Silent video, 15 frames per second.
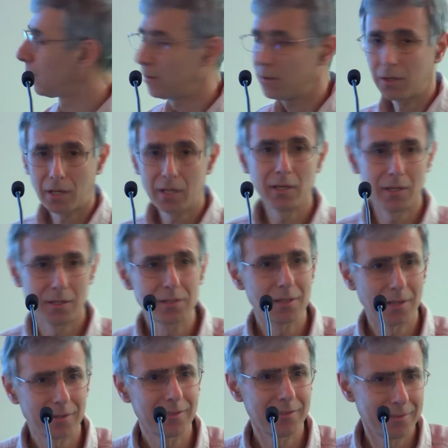The key is
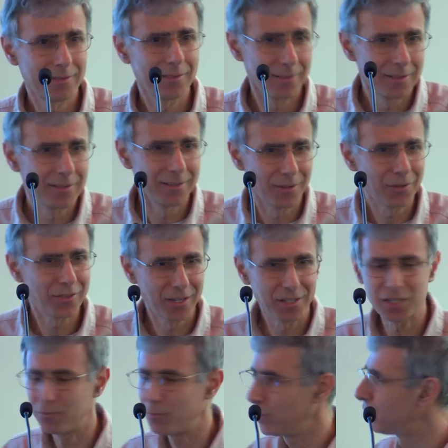that things
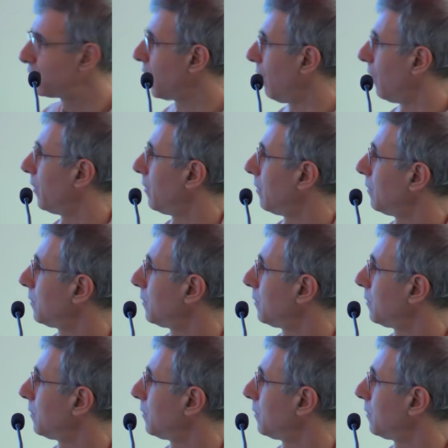have moved on.